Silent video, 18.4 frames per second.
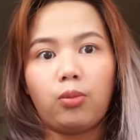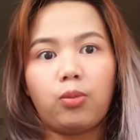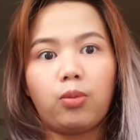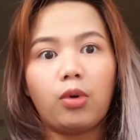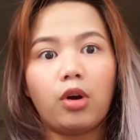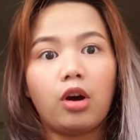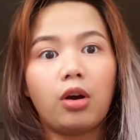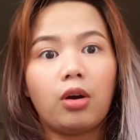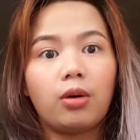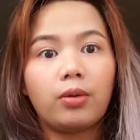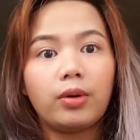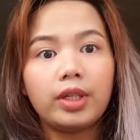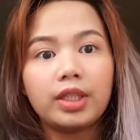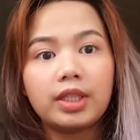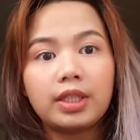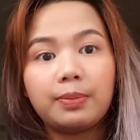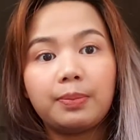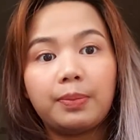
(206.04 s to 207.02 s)
Whoa,
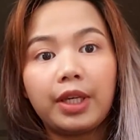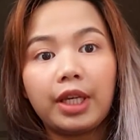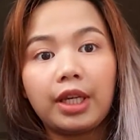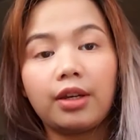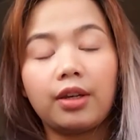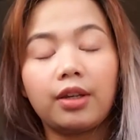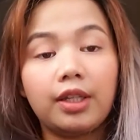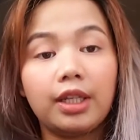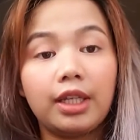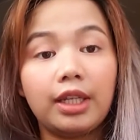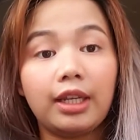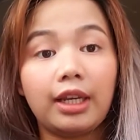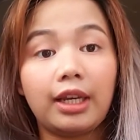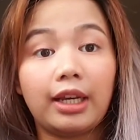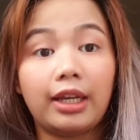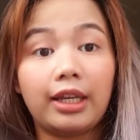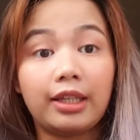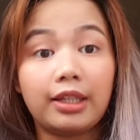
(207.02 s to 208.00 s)
it's bigger than
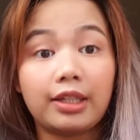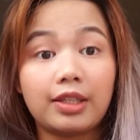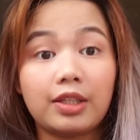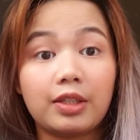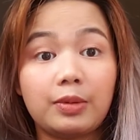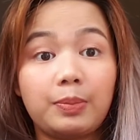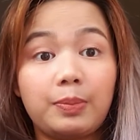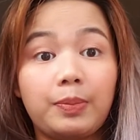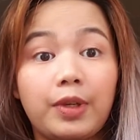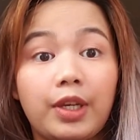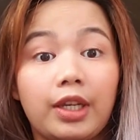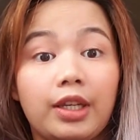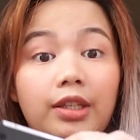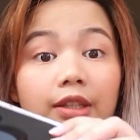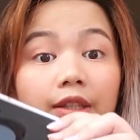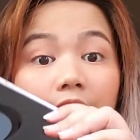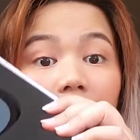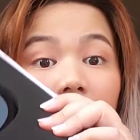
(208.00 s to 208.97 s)
I
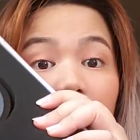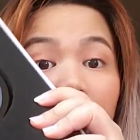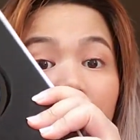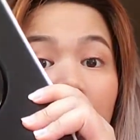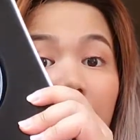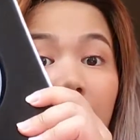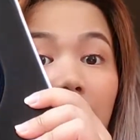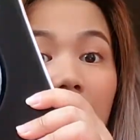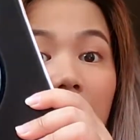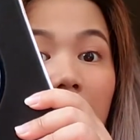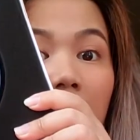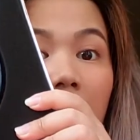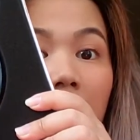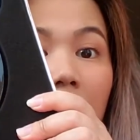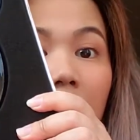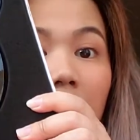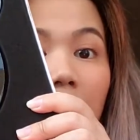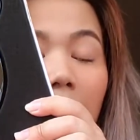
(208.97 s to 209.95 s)
expected.
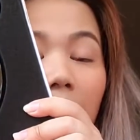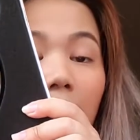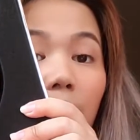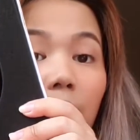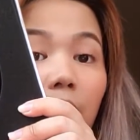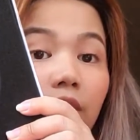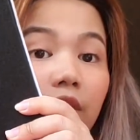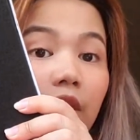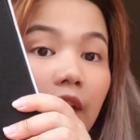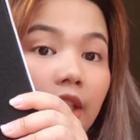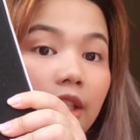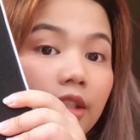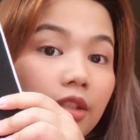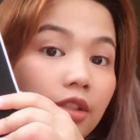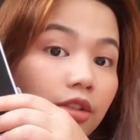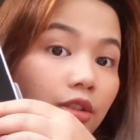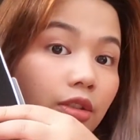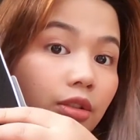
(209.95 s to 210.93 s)
Whoa, that
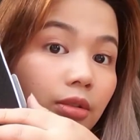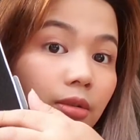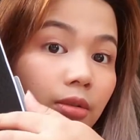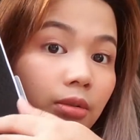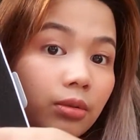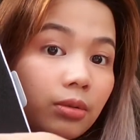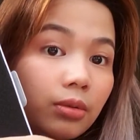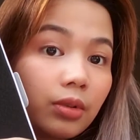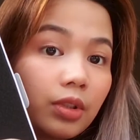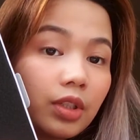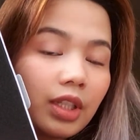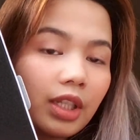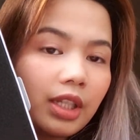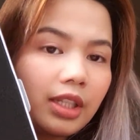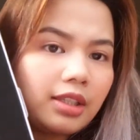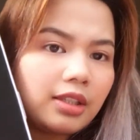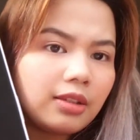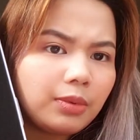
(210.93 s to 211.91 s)
is huge.
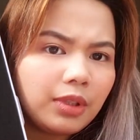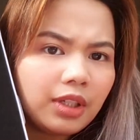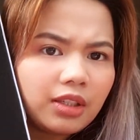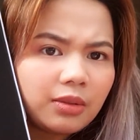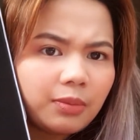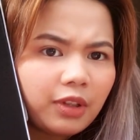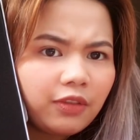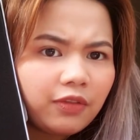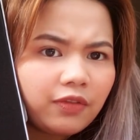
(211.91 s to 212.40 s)
That is as big as my